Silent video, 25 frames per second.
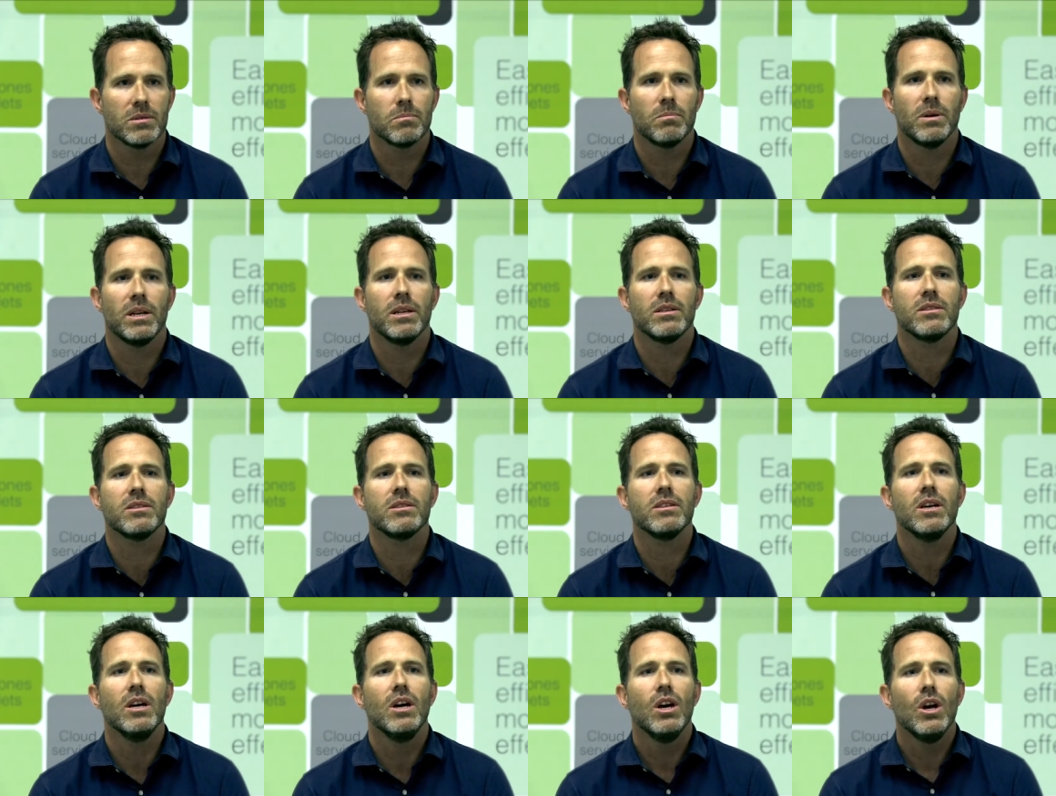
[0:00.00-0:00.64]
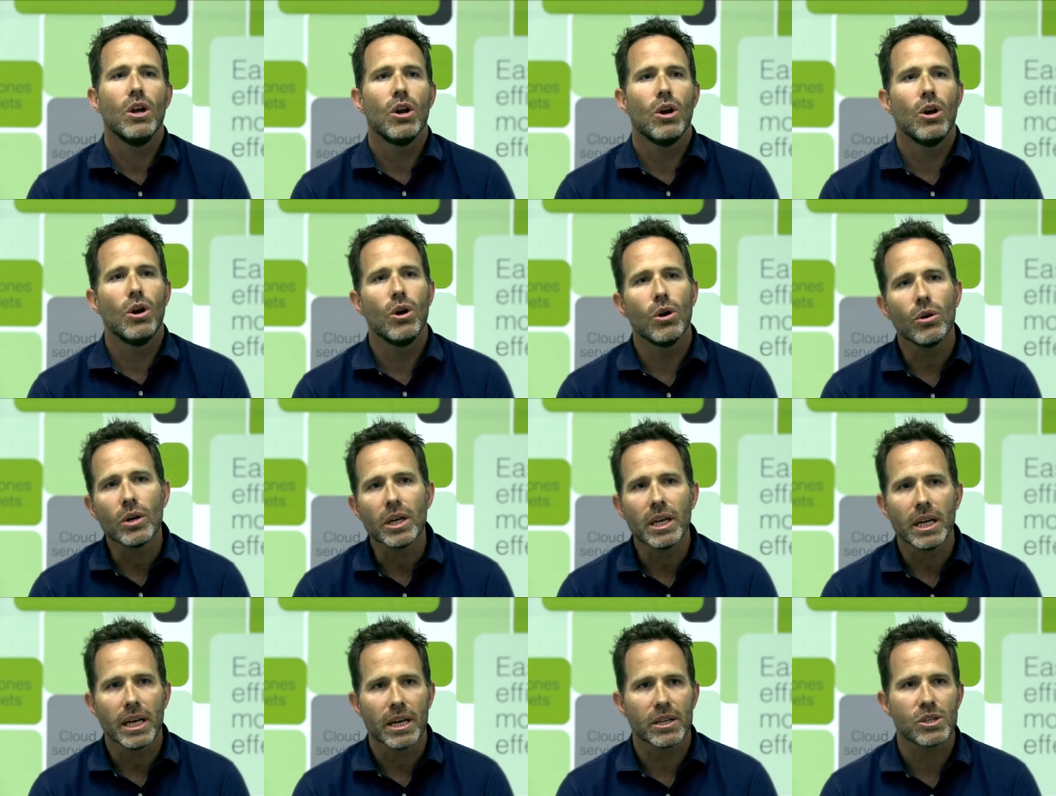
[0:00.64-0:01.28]
but it's
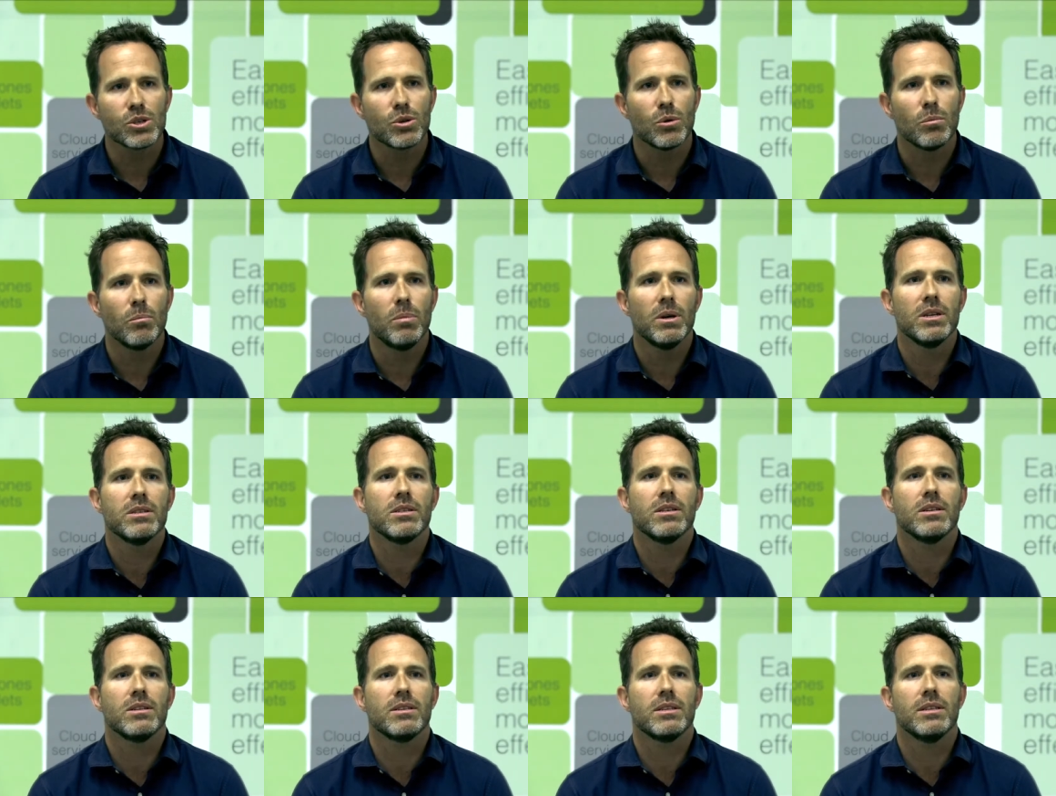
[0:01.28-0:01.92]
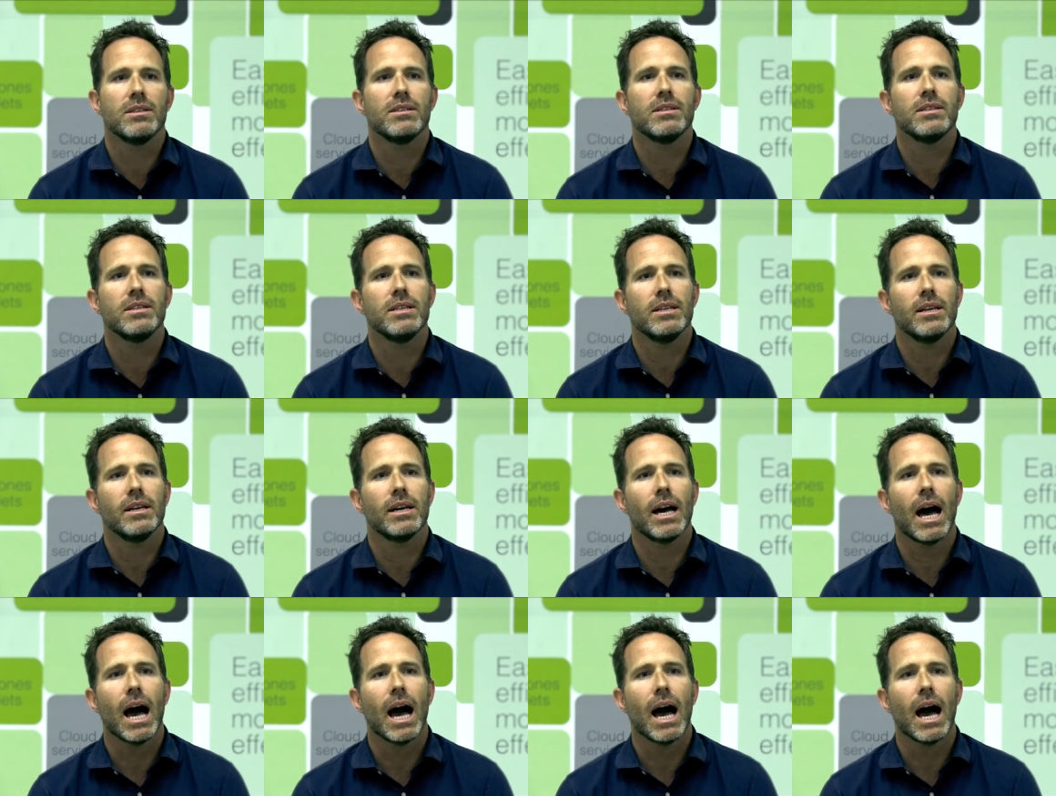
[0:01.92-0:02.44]
looking at your business and seeing